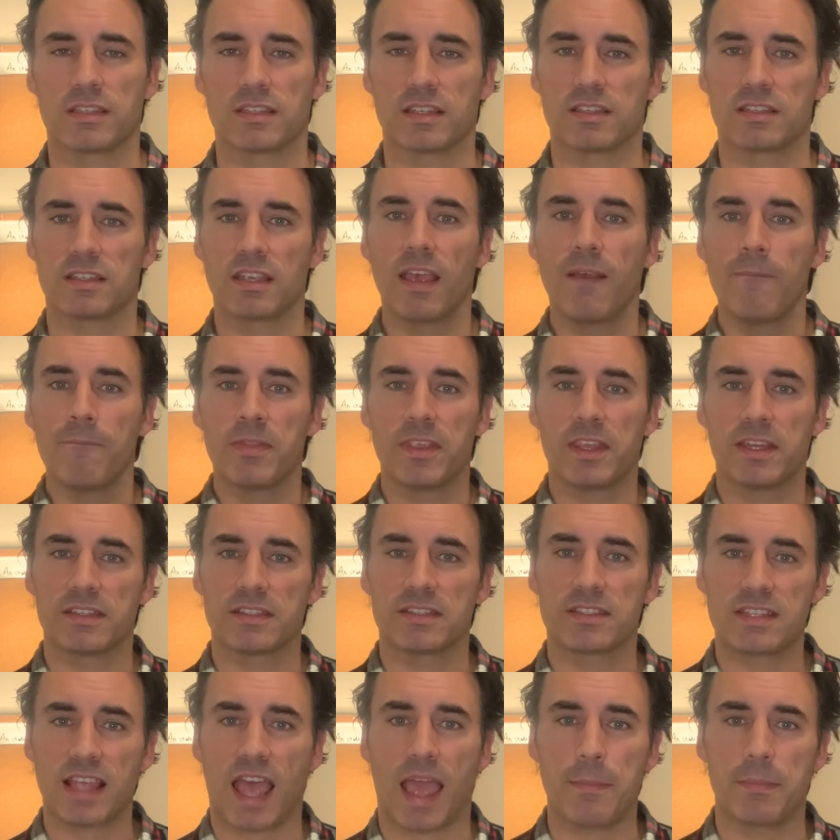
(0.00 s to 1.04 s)
It's in
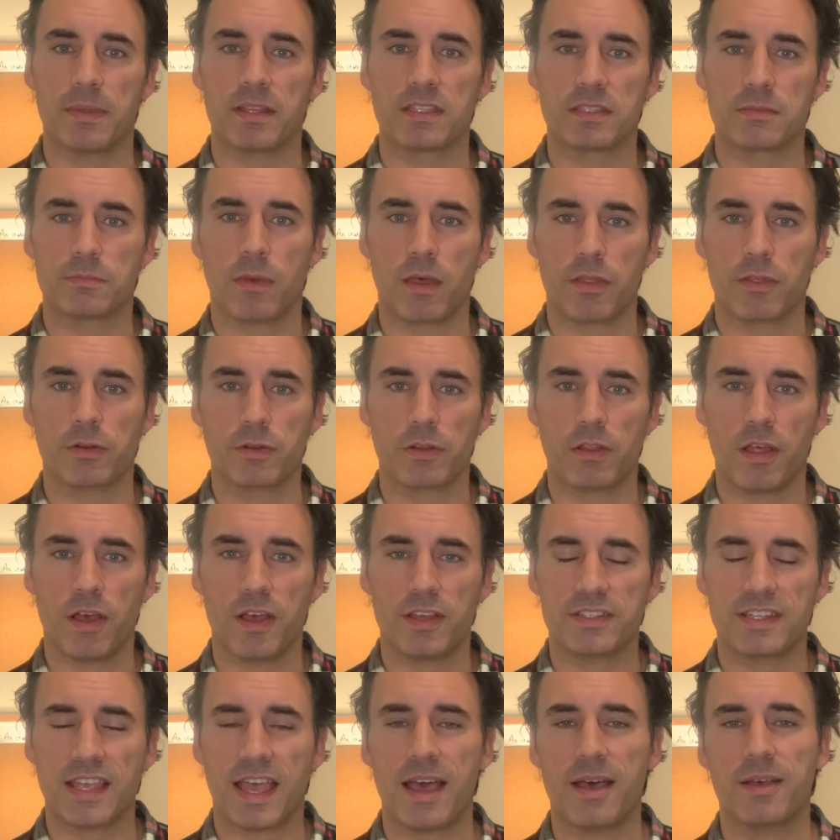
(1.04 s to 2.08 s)
Simon's
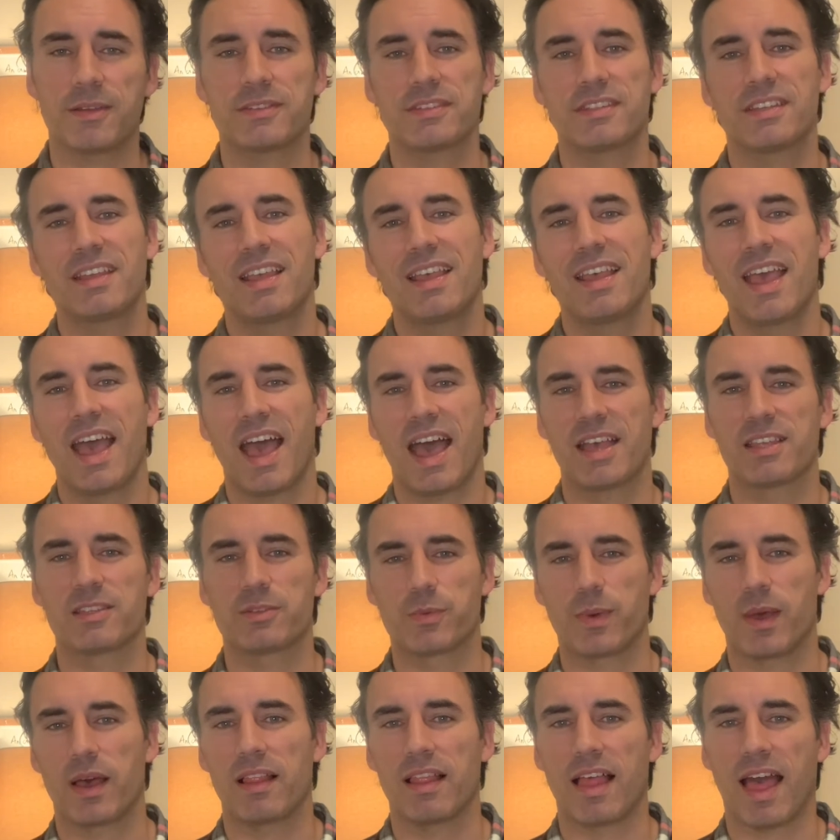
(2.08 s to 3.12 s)
mother-in-law's house, as
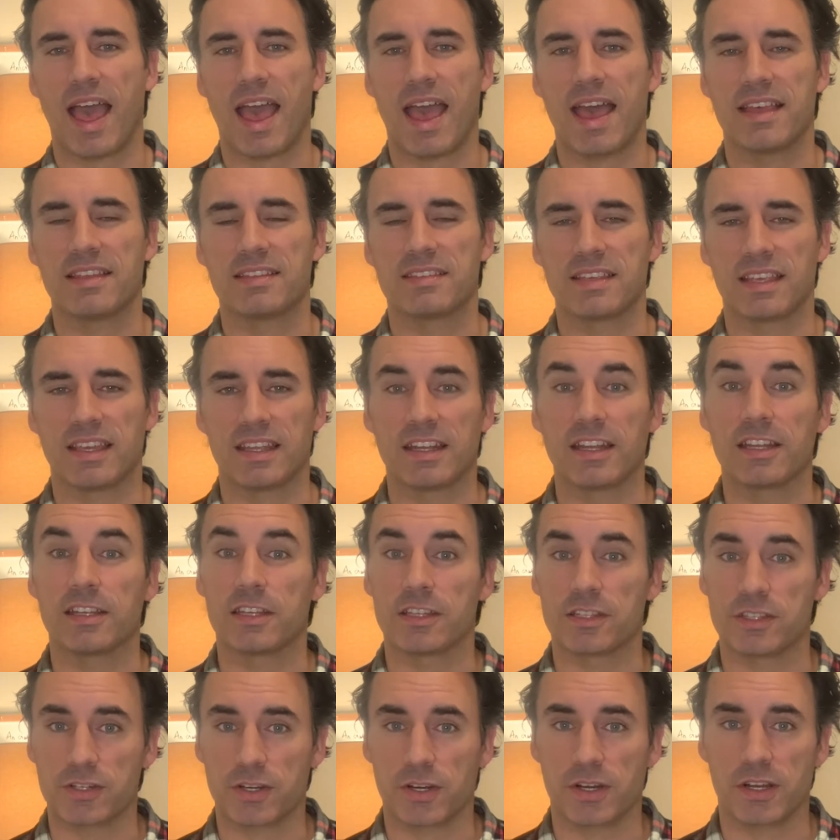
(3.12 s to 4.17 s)
well as in a
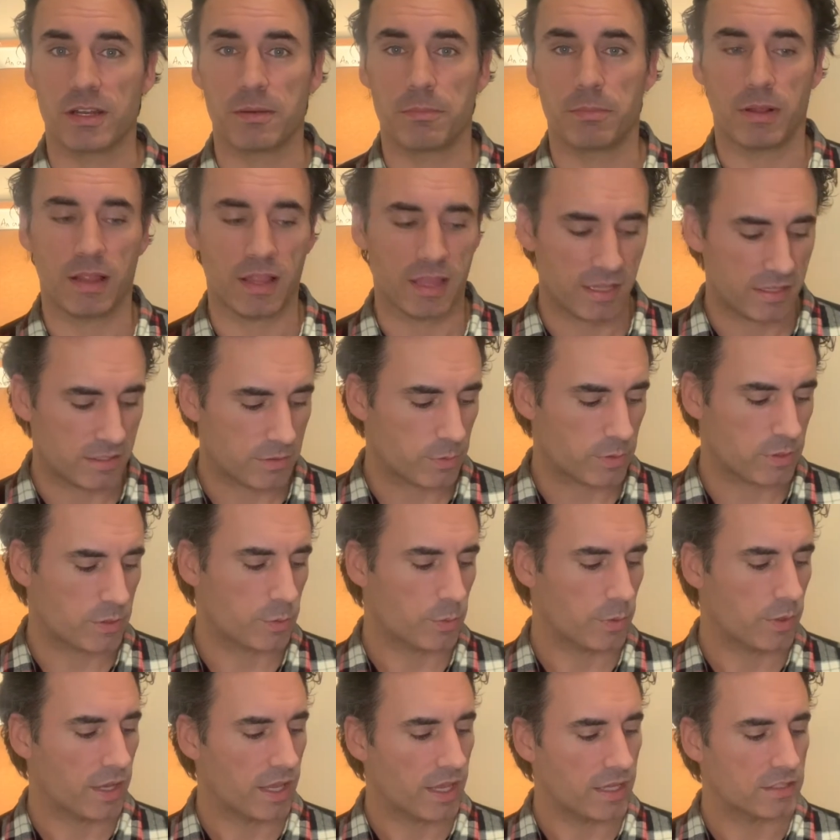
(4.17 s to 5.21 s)
deserted place, which
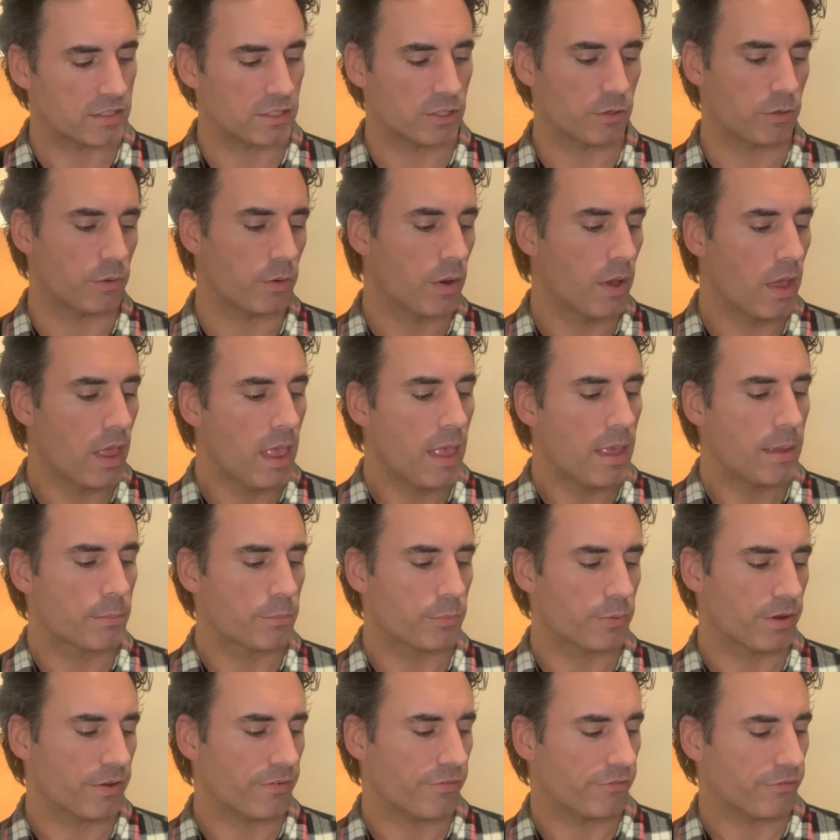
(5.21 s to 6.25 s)
we'll get to
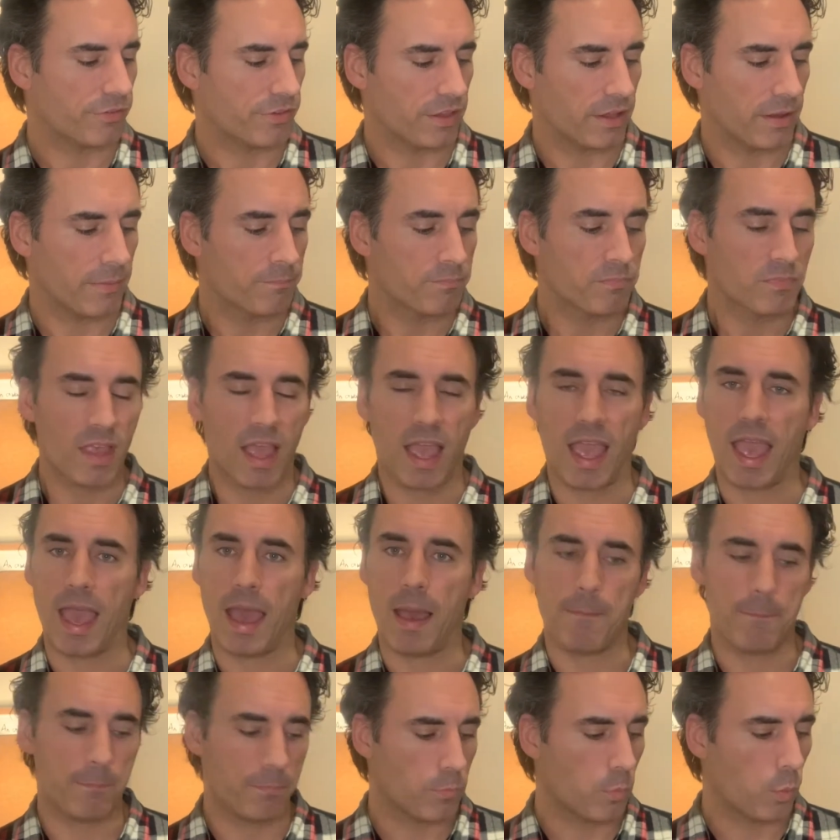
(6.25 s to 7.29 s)
briefly.
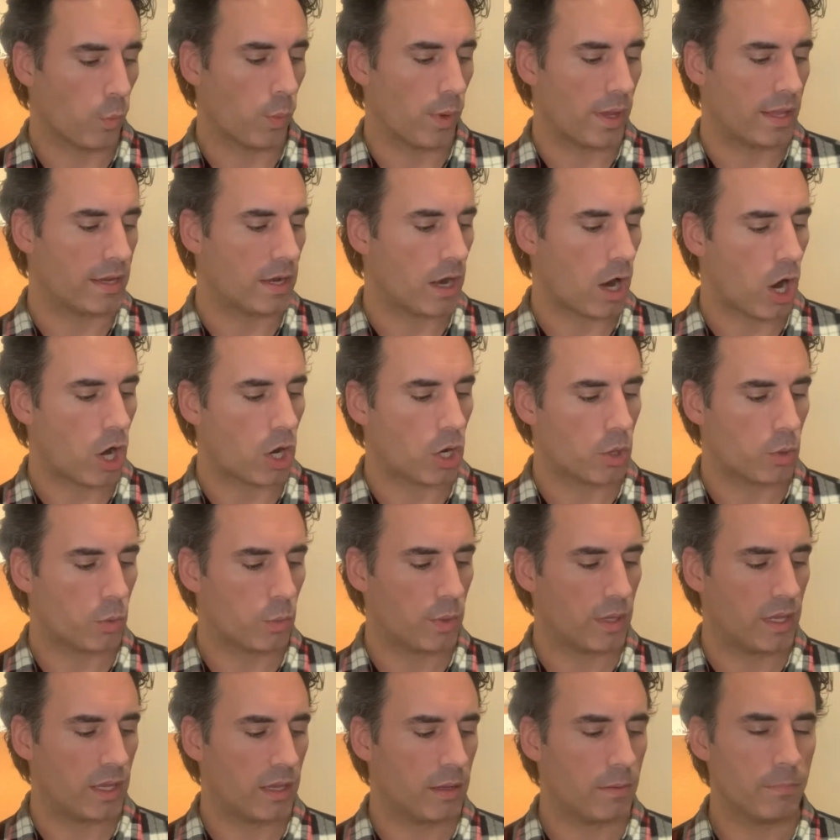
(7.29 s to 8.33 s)
When are
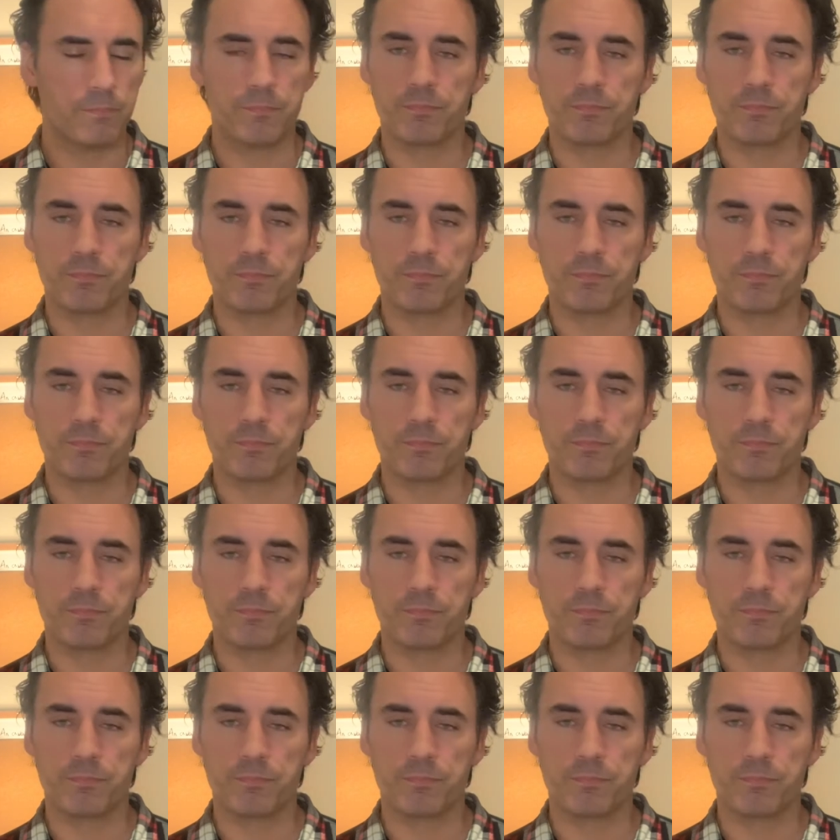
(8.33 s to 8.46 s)
we?